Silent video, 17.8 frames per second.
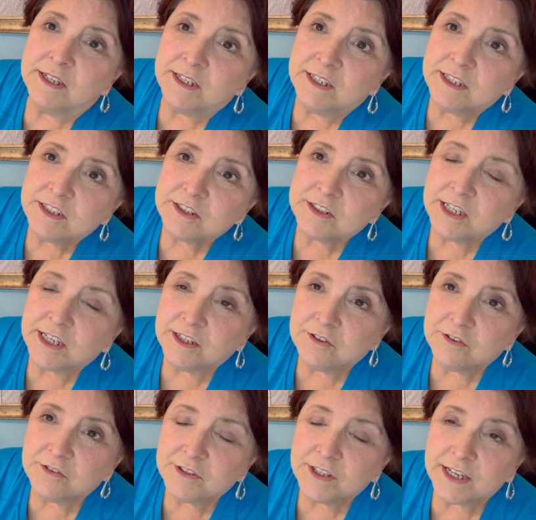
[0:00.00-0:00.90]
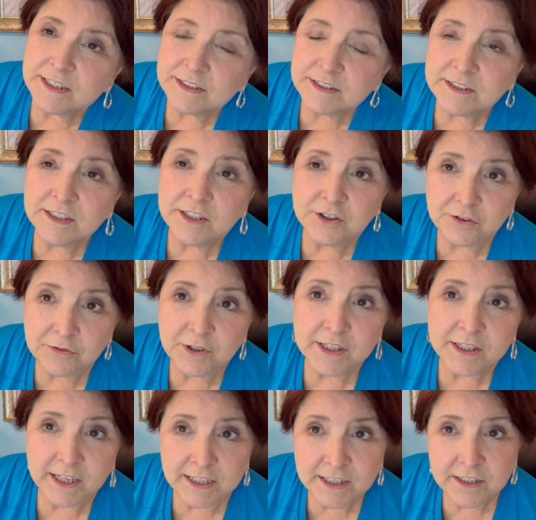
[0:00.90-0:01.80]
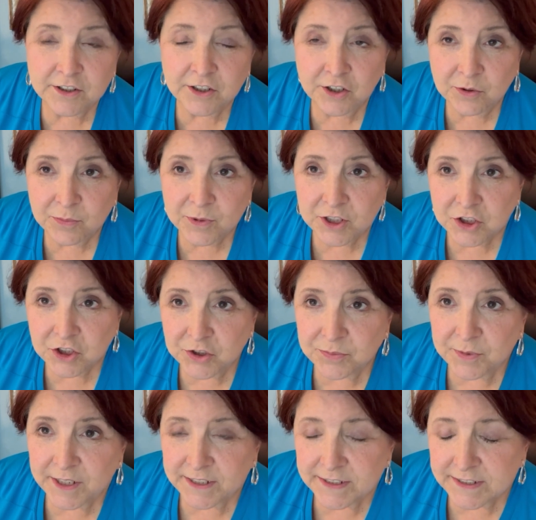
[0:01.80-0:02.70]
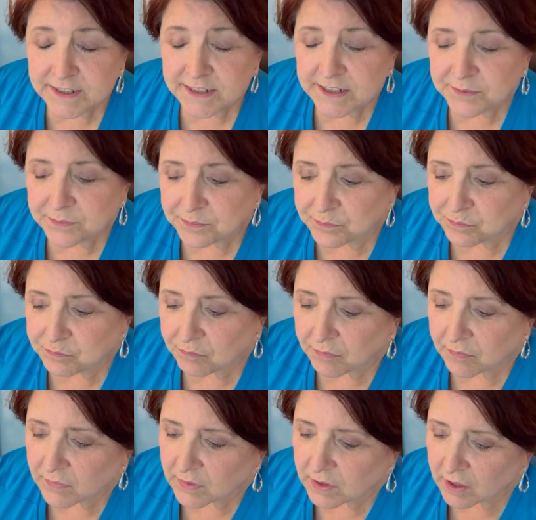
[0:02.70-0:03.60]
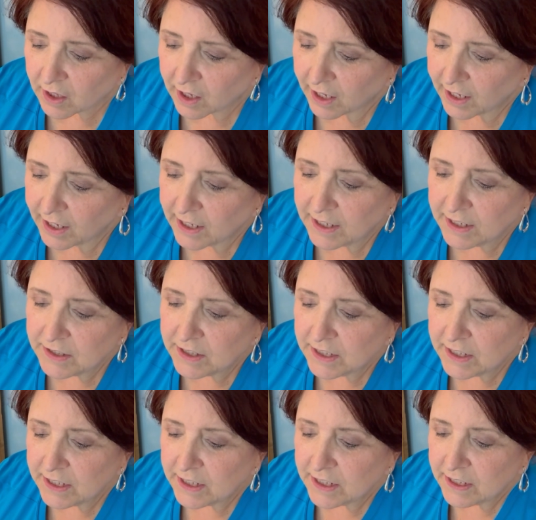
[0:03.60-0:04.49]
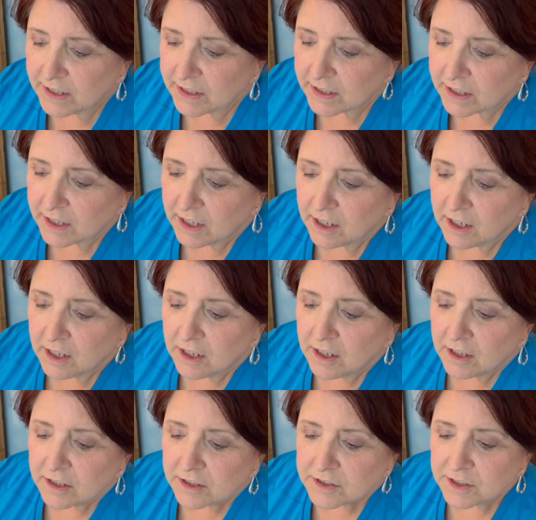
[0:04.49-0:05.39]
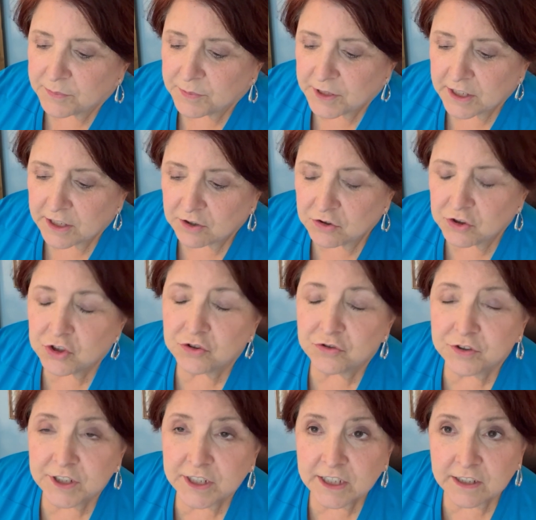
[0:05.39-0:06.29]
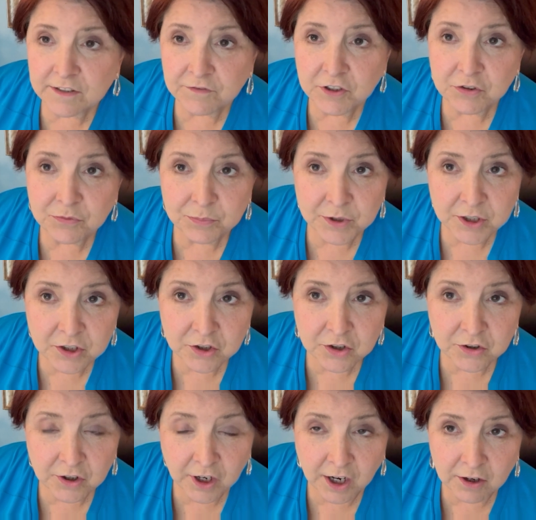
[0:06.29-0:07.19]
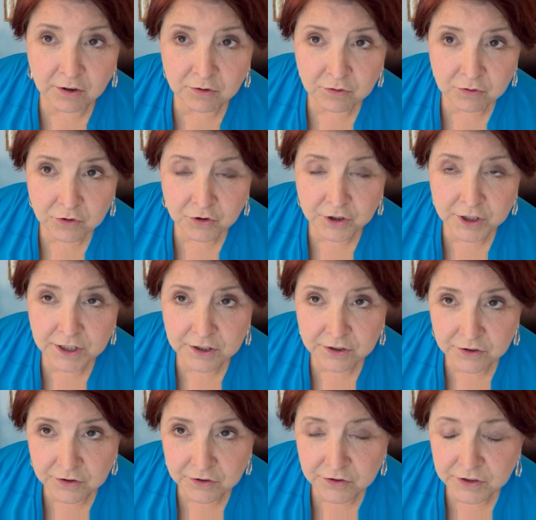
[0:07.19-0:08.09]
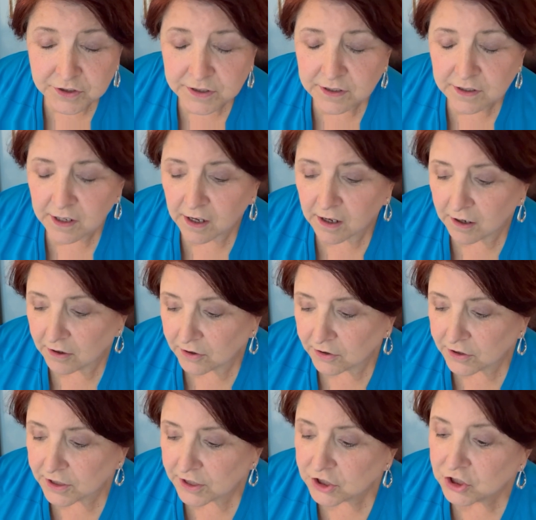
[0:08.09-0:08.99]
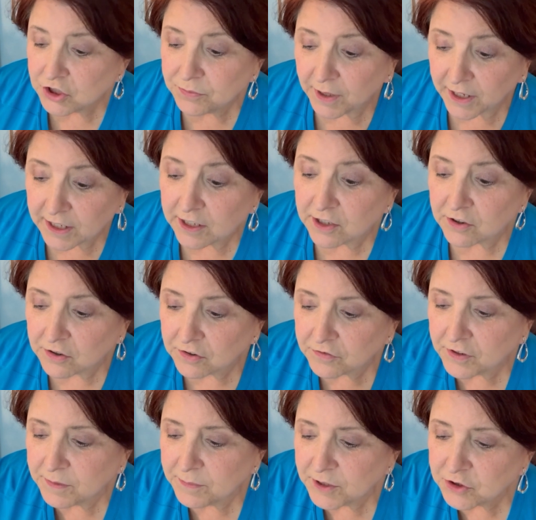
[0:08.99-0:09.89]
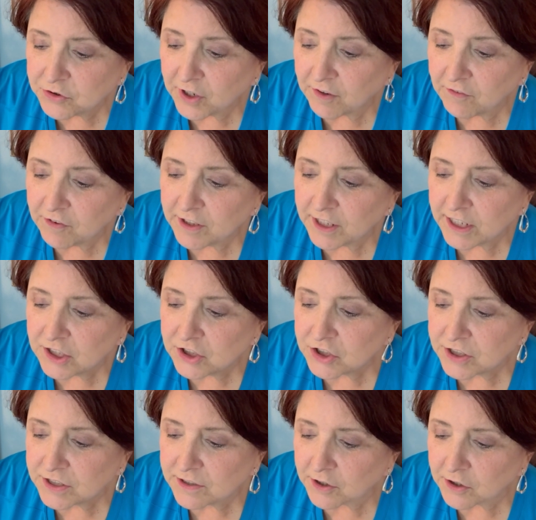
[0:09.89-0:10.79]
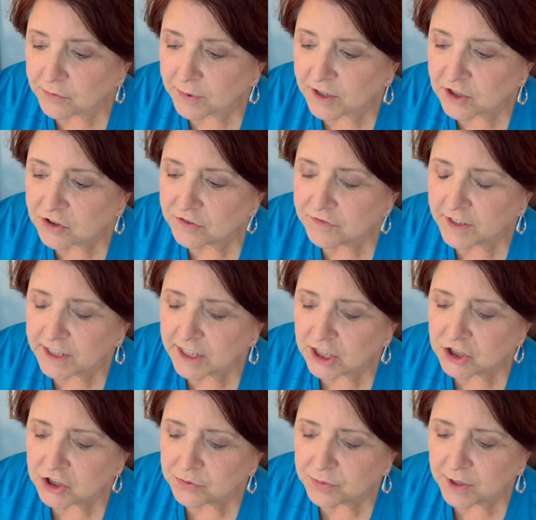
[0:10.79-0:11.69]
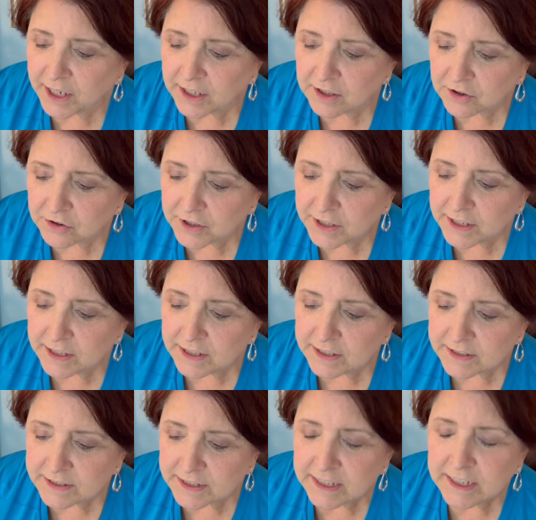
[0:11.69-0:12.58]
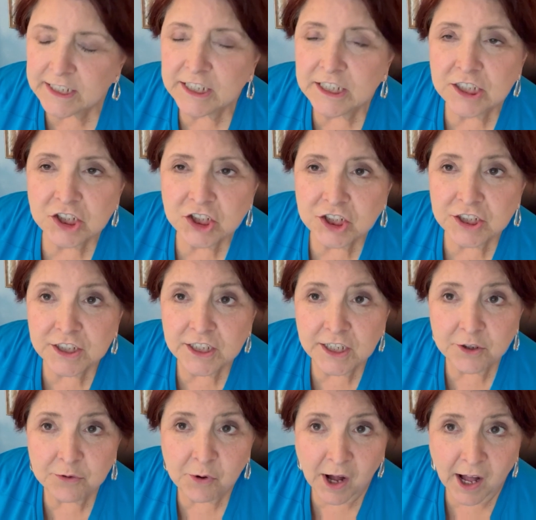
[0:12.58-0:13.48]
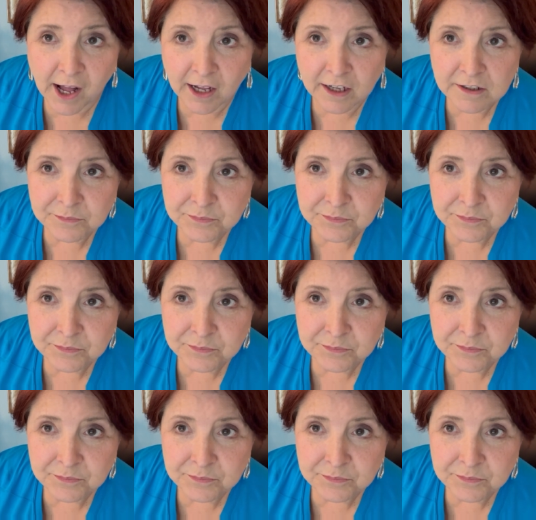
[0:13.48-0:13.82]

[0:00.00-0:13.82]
So that's another related term that you may see. And then something else you'll see if you book your own cruise, or that you may hear from a travel agent or a personal vacation planner, is GTY.